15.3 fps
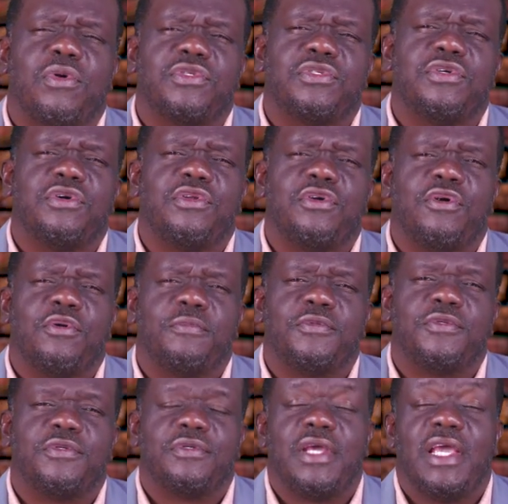was God up
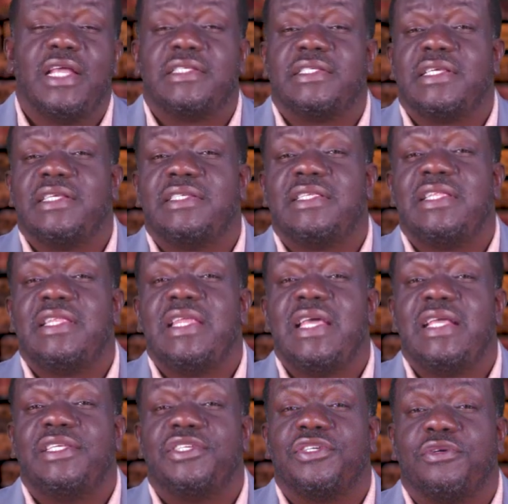to? It's his
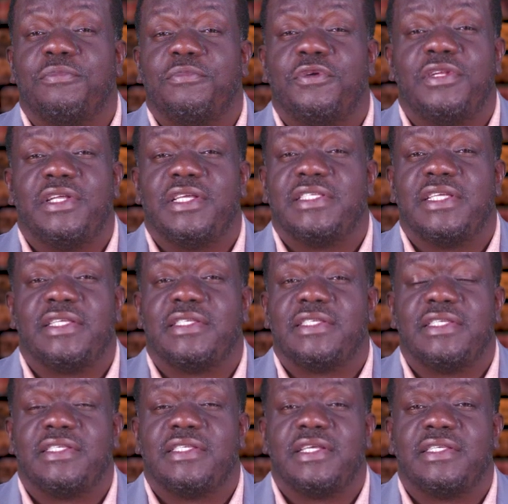nature, brothers and
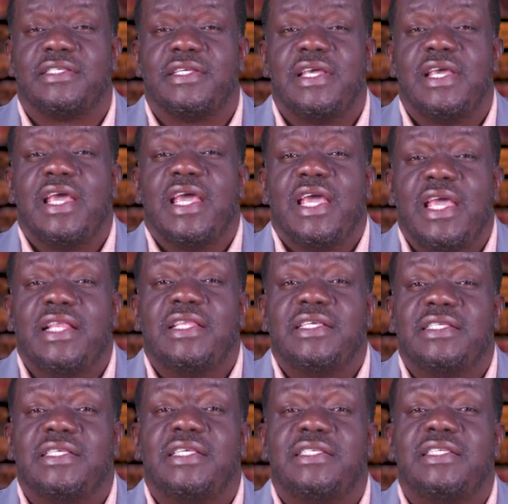sisters. It
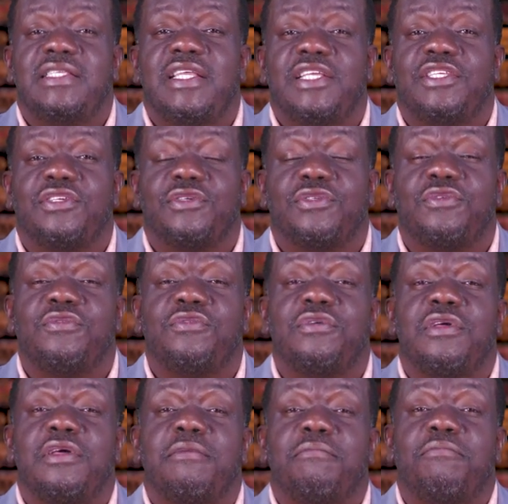is his nature to
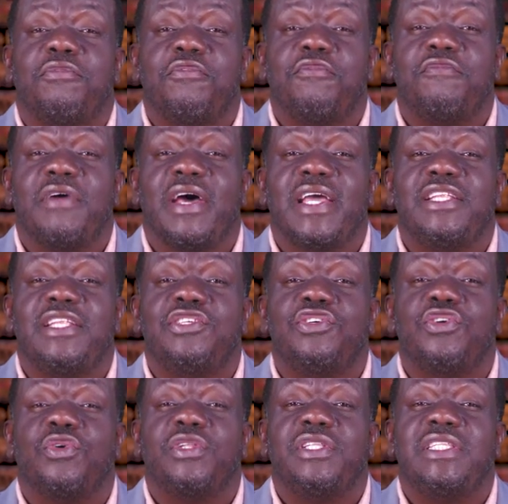provide
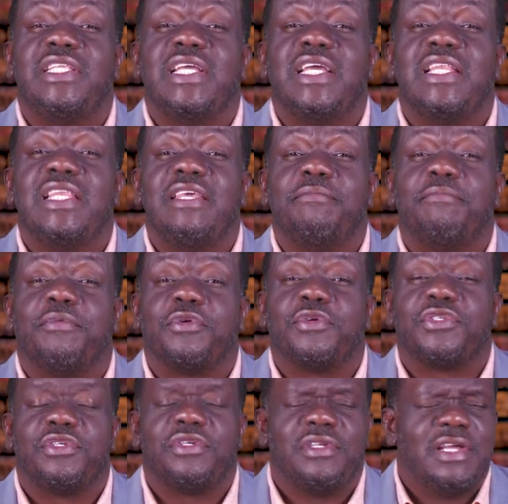your daily
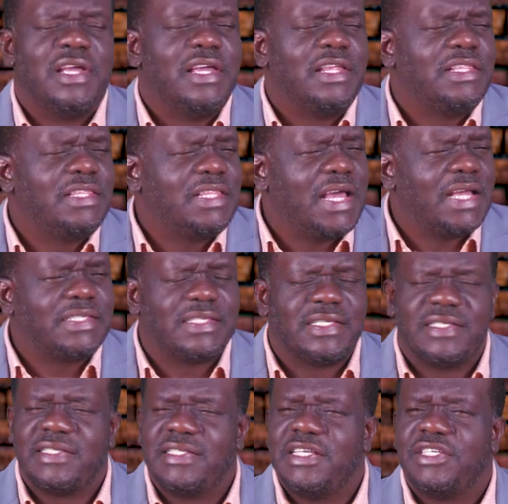portion. That's
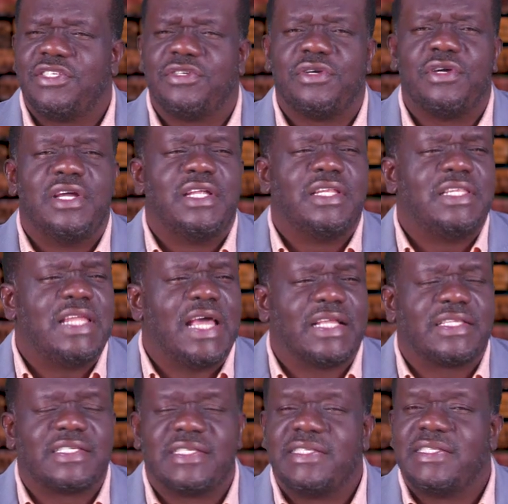his nature.
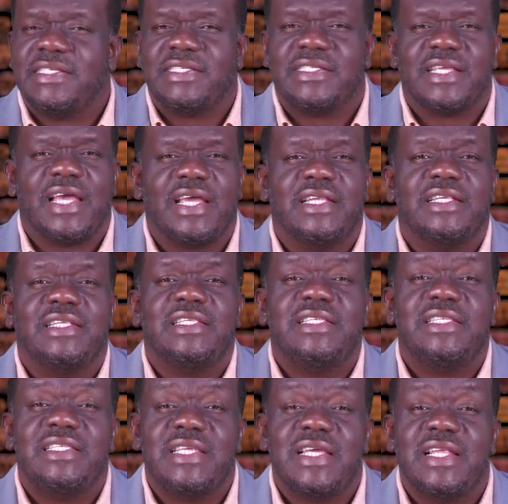That's his design.
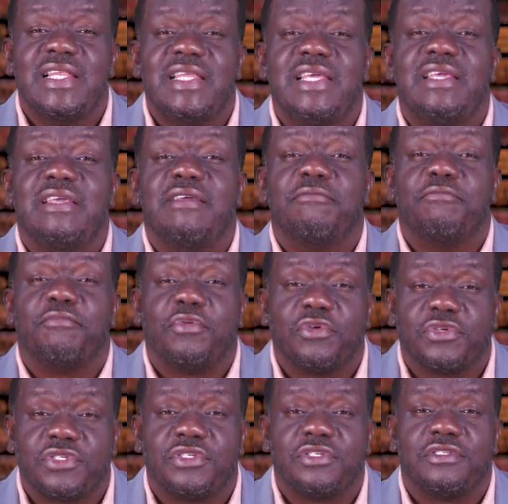Daily
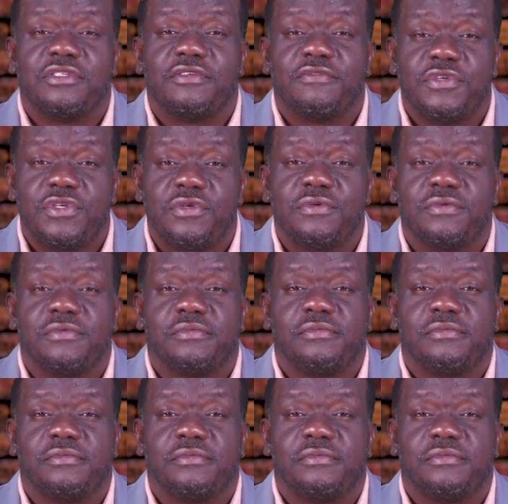portions for you.